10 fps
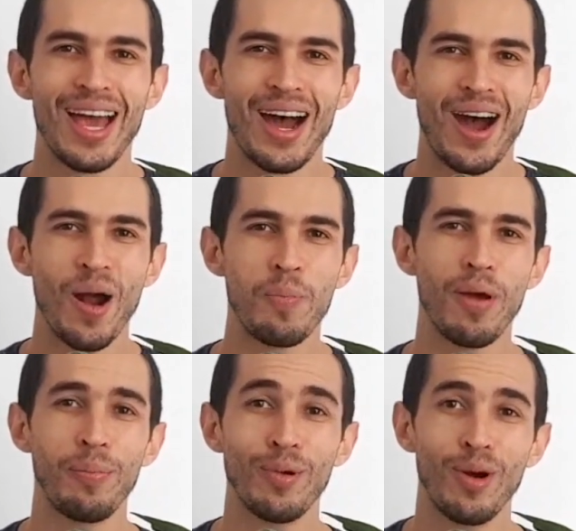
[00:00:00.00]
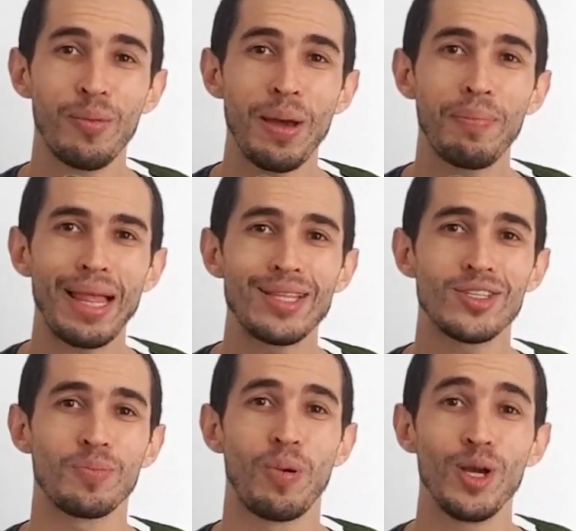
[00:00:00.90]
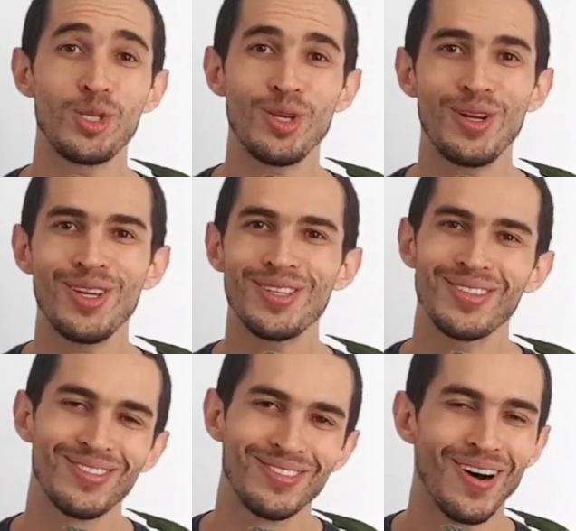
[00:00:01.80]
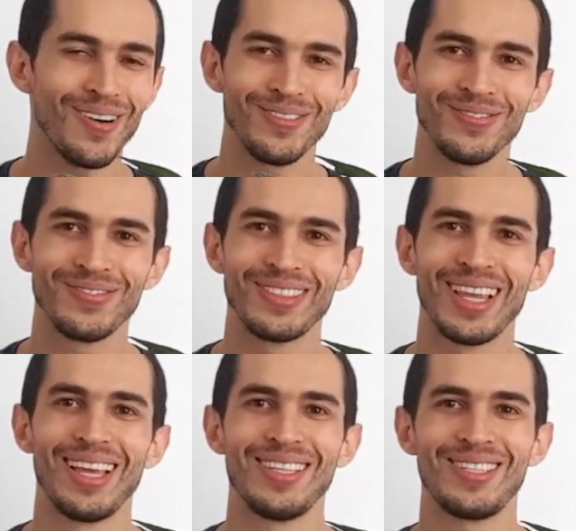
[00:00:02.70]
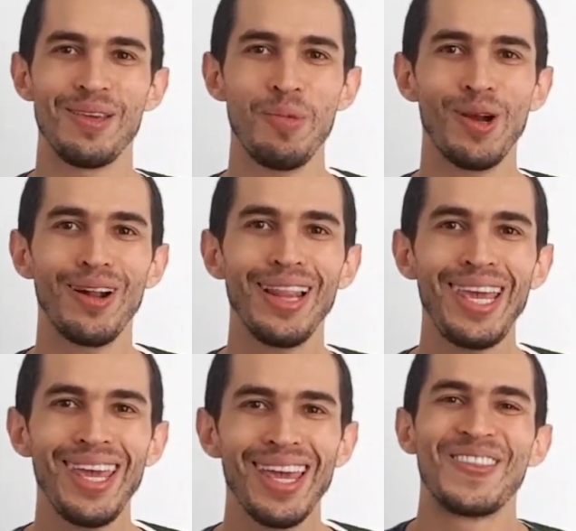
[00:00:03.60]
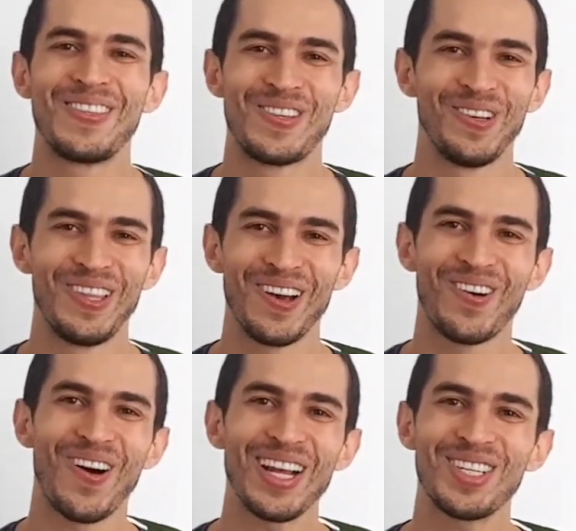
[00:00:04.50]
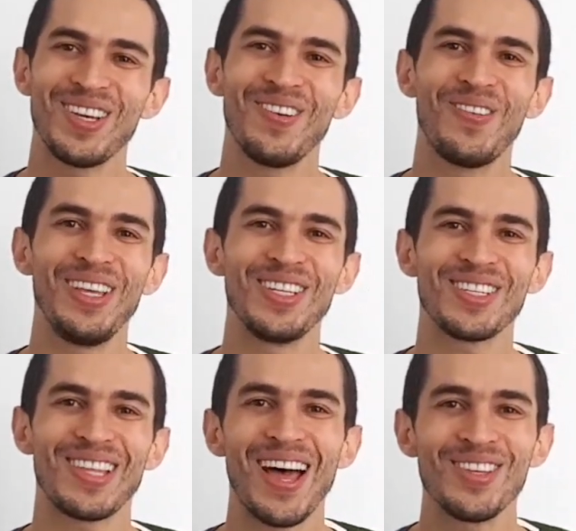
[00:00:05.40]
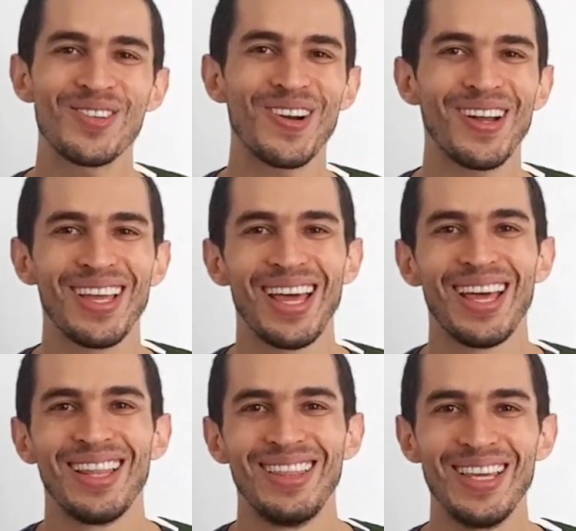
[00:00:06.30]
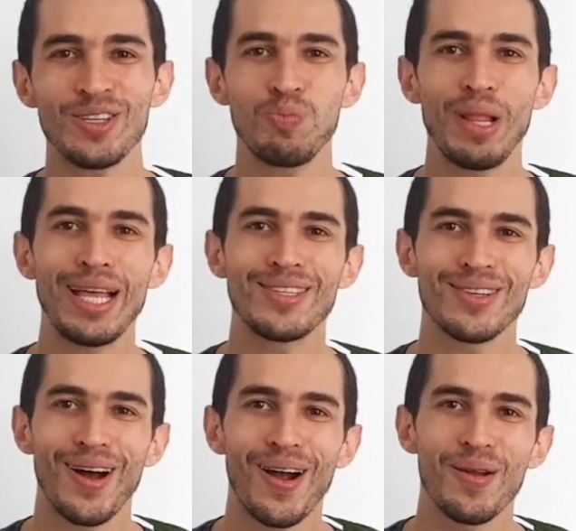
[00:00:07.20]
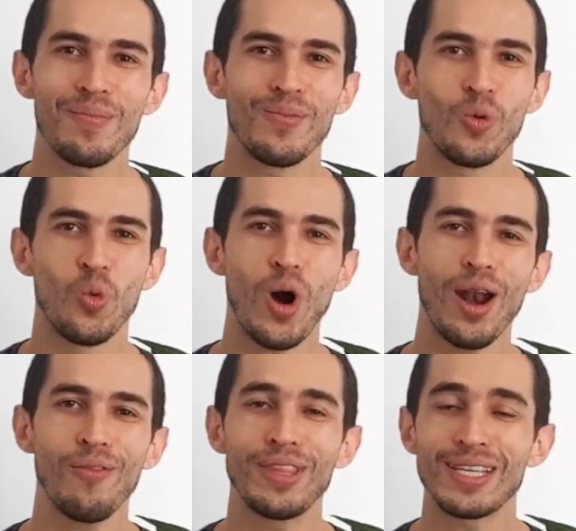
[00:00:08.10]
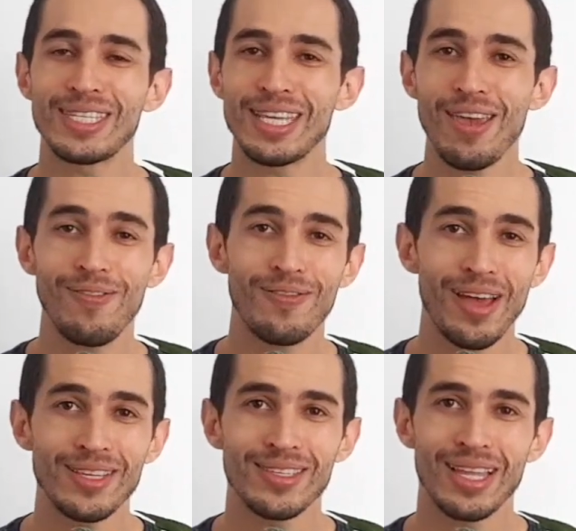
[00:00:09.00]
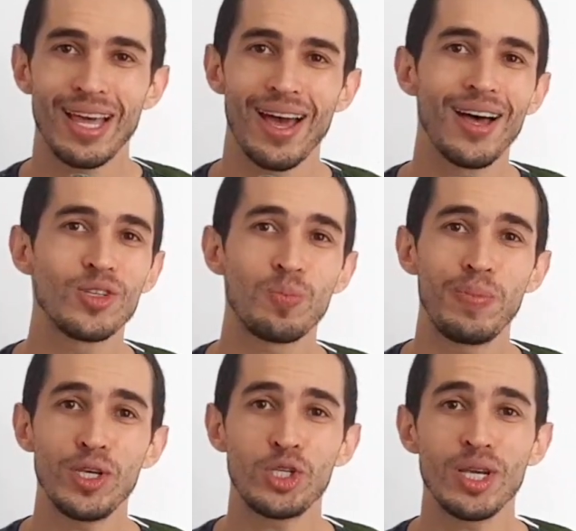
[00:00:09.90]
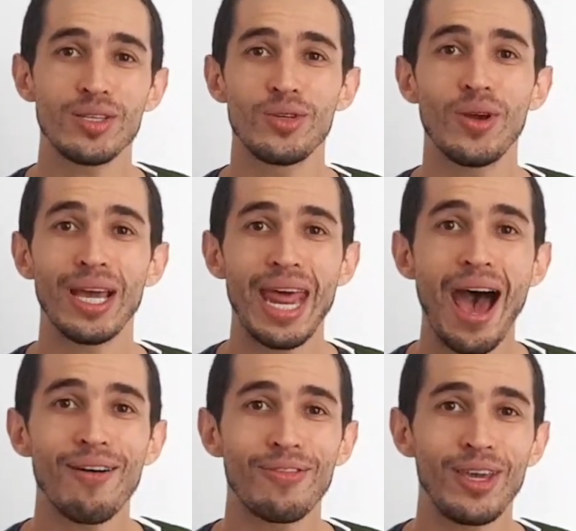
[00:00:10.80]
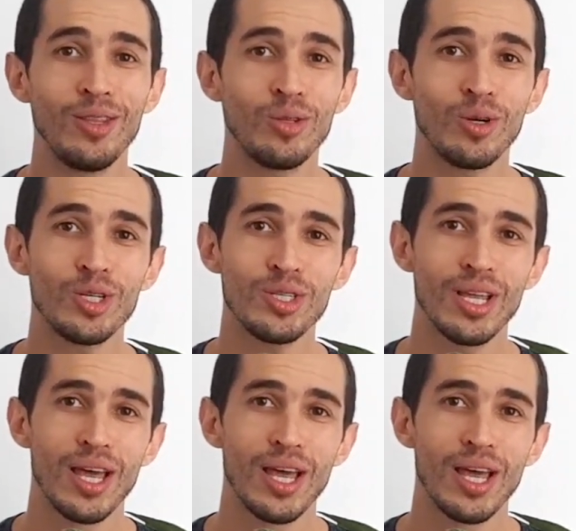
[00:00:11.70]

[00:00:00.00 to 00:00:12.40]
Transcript: Are peperomia plants poisonous? Well, similarly to the question we just answered, these plants are one of the safest species you can have indoors.